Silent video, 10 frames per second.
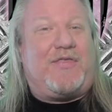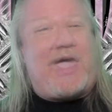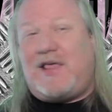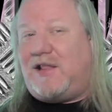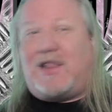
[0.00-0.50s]

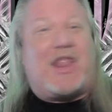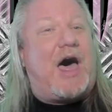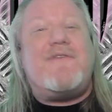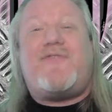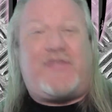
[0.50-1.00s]
They
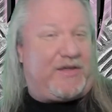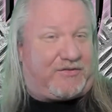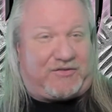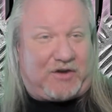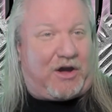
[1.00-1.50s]
love
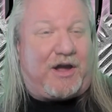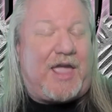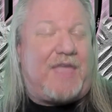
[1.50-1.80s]
this song,